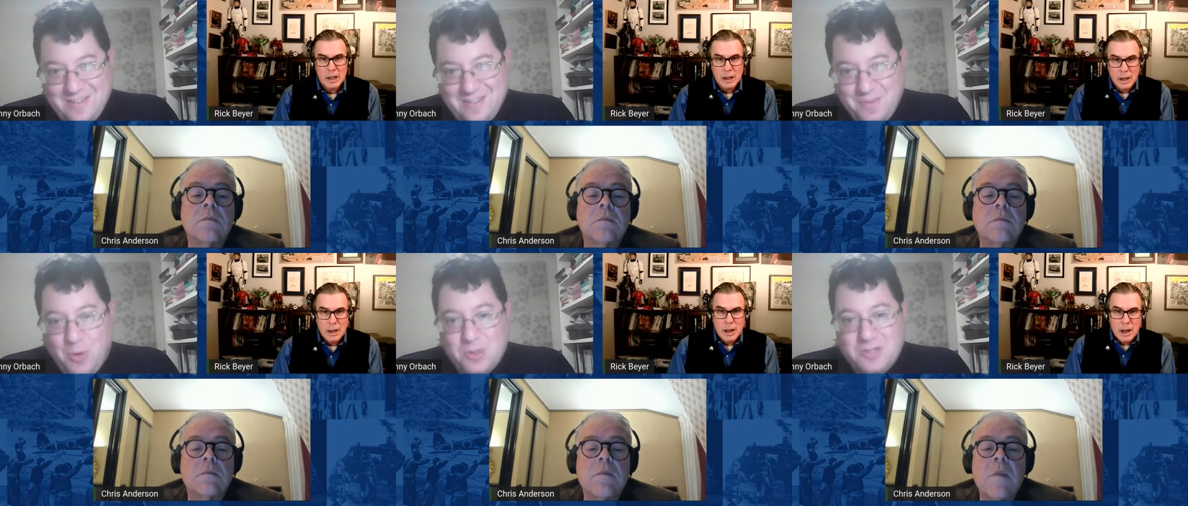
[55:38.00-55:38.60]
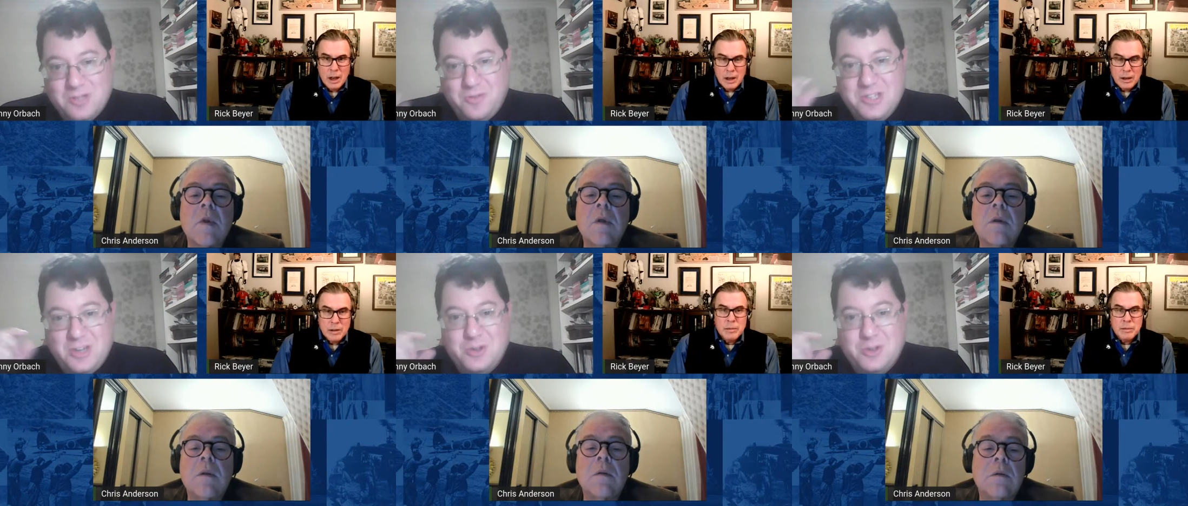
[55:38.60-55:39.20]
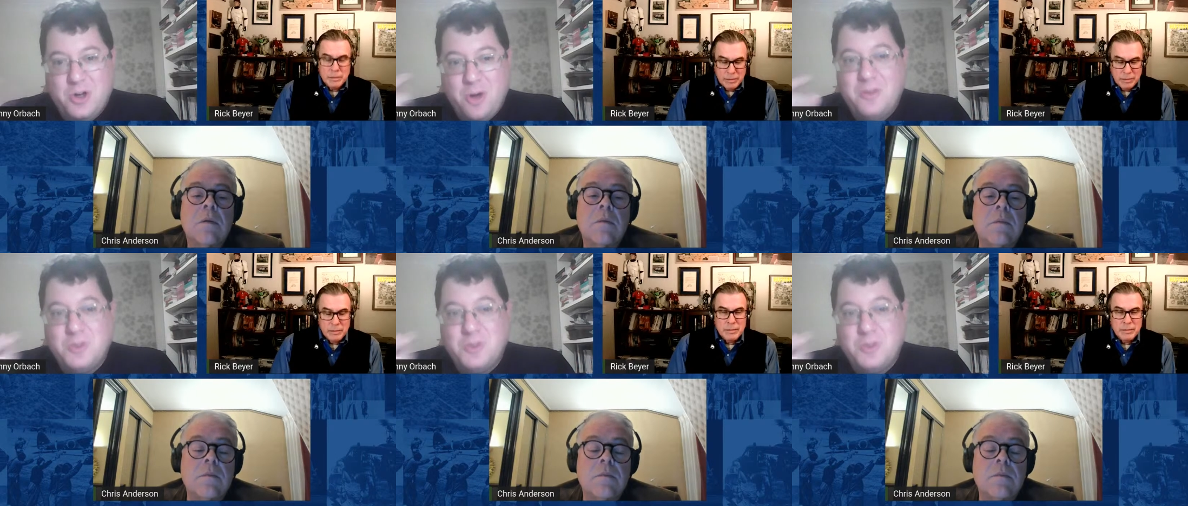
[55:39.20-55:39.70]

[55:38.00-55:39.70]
Speaker 1: Because these are Germans